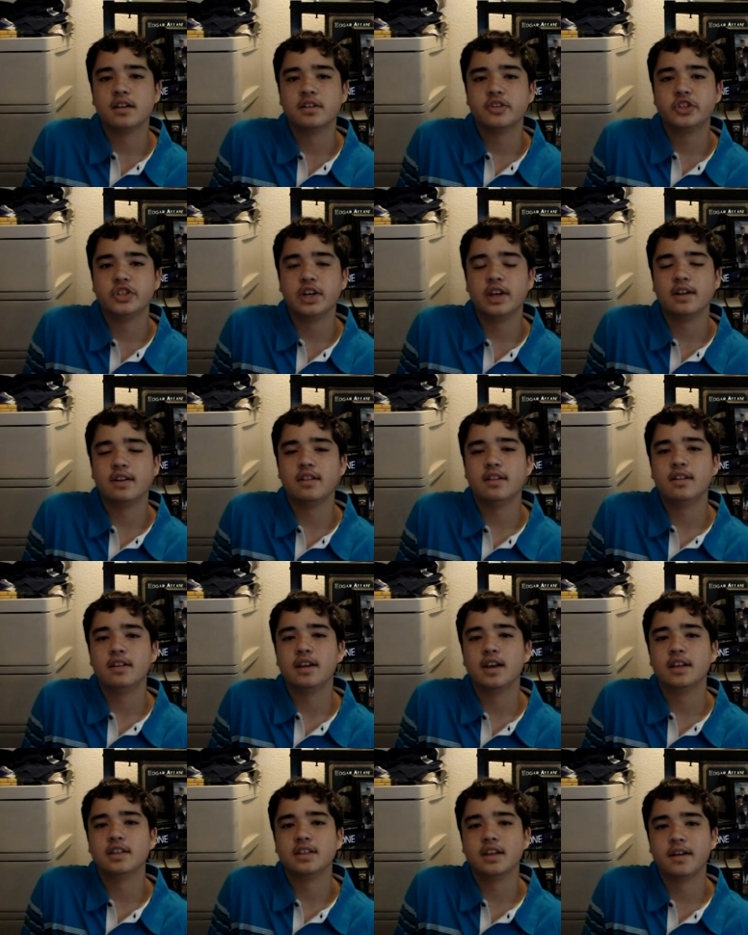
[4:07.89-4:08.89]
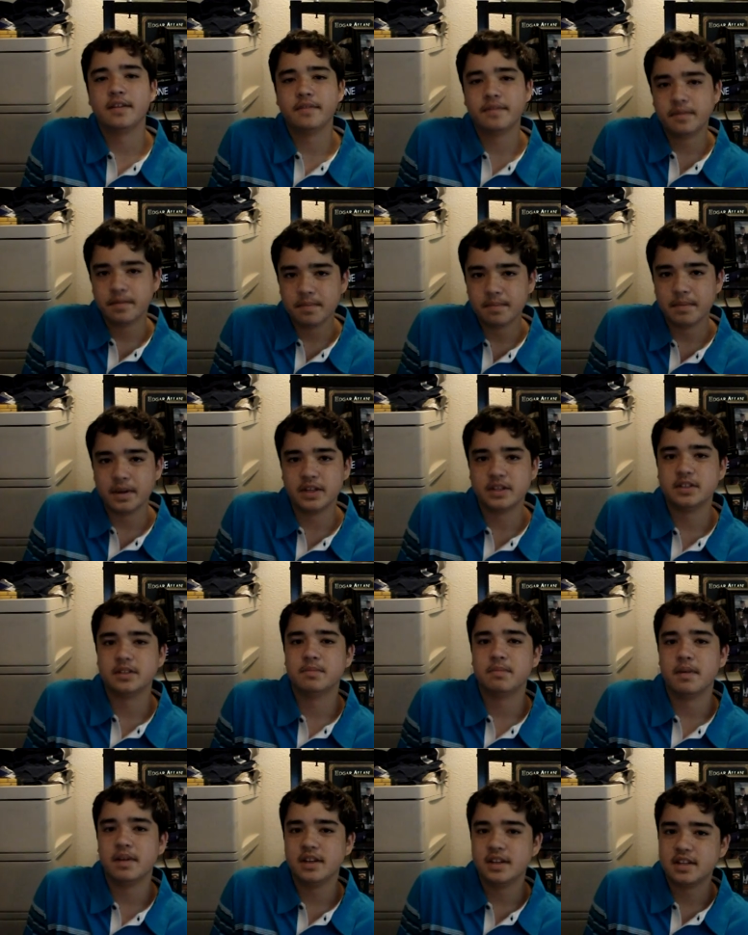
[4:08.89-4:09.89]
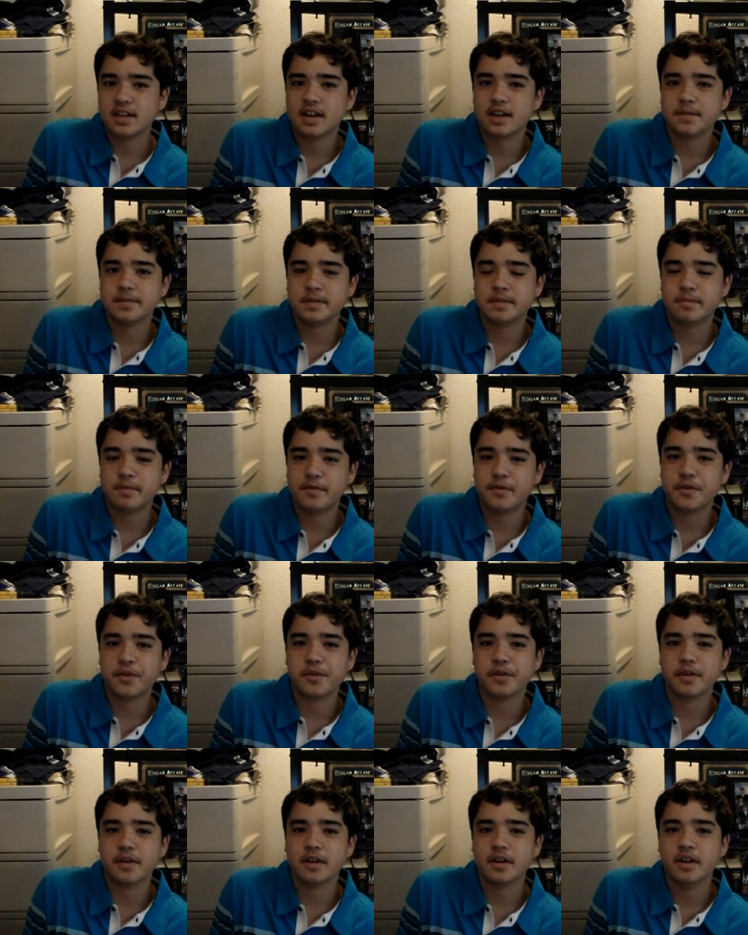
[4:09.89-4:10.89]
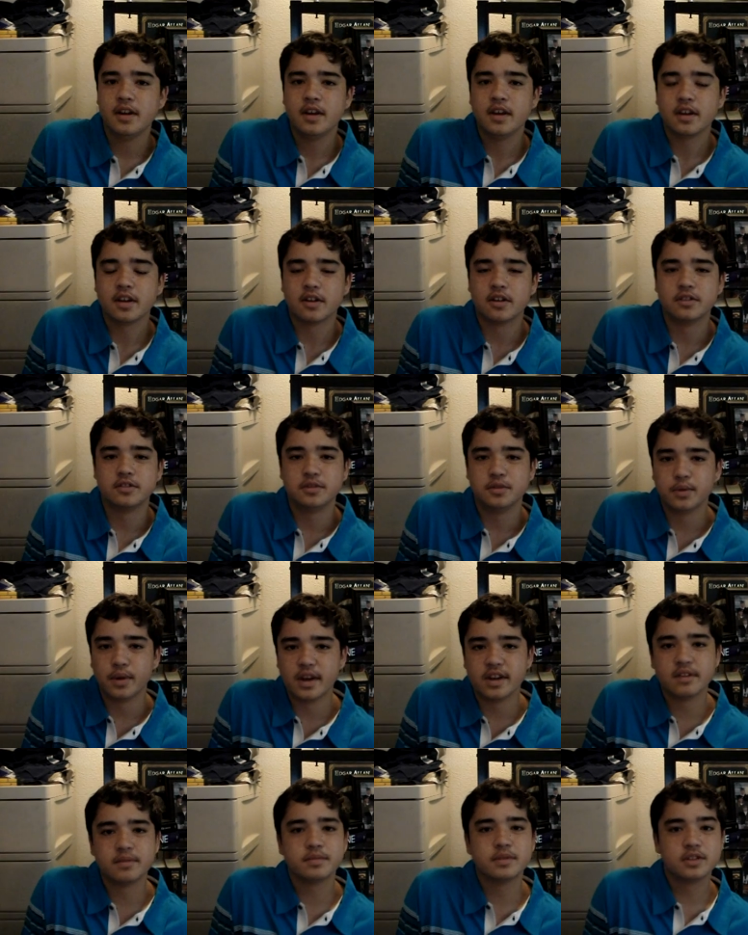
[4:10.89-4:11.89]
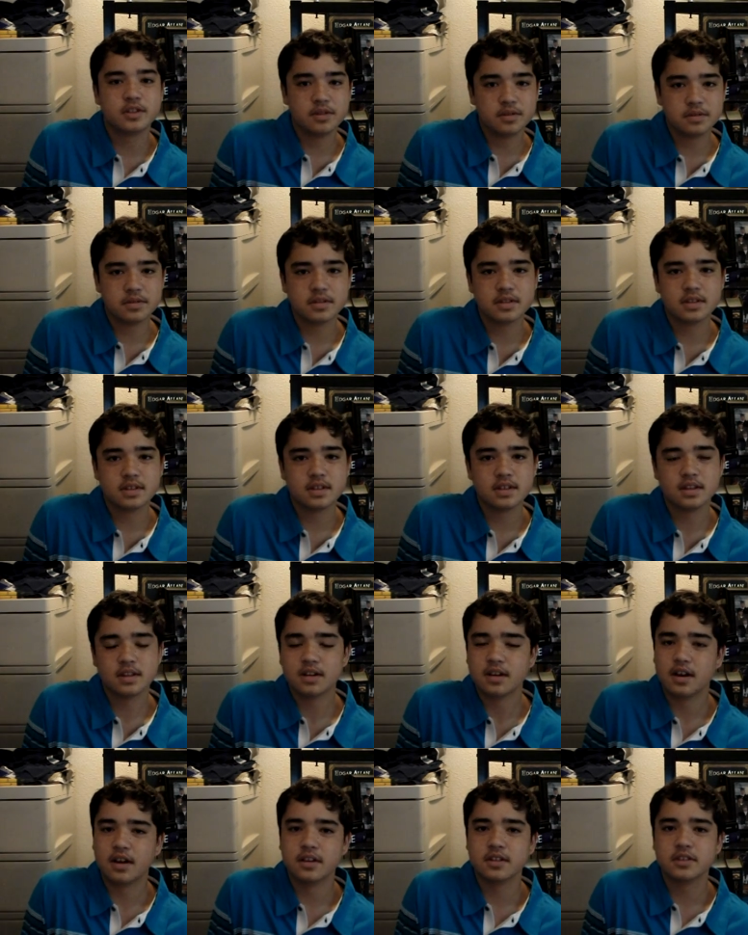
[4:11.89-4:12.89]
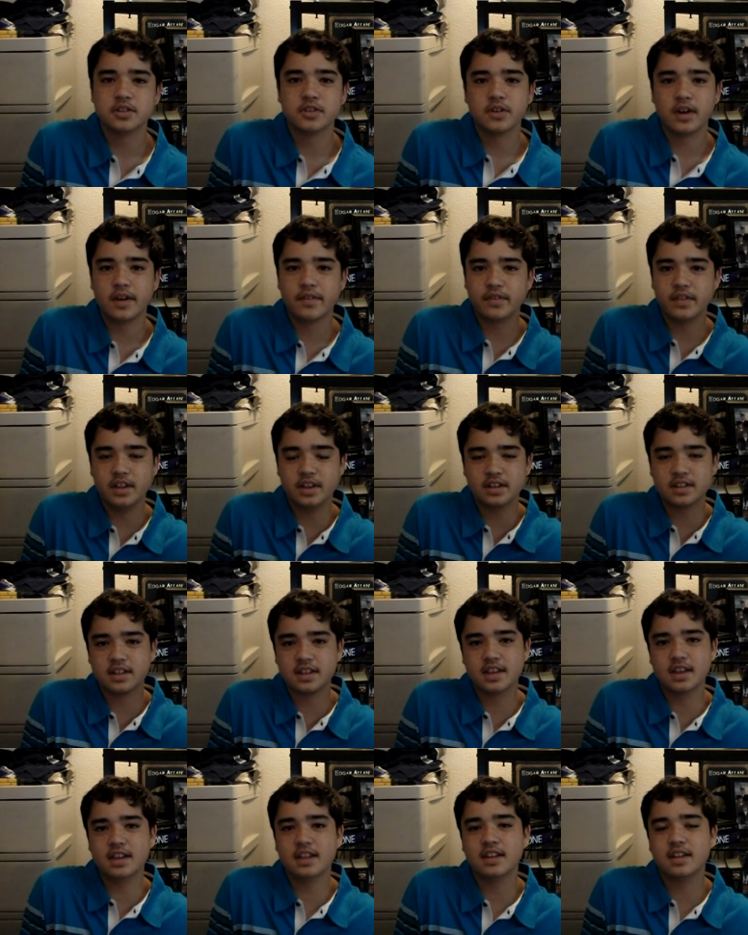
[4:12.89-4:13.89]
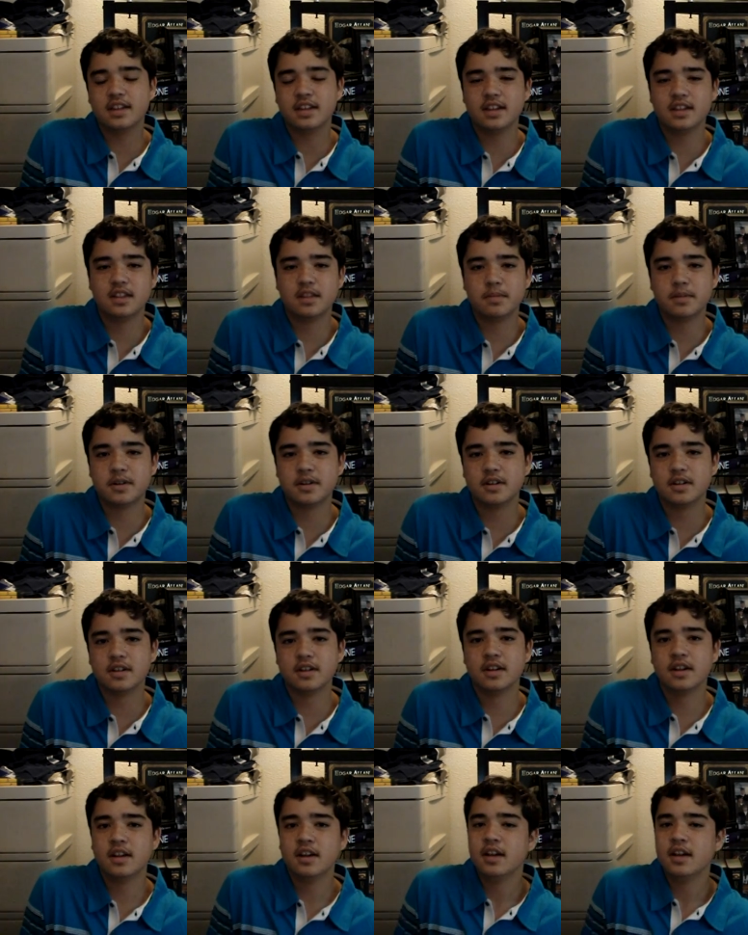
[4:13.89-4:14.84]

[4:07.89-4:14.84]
channel, as I've mentioned many times before, called Two Random Students. I also have a link to that in the bar.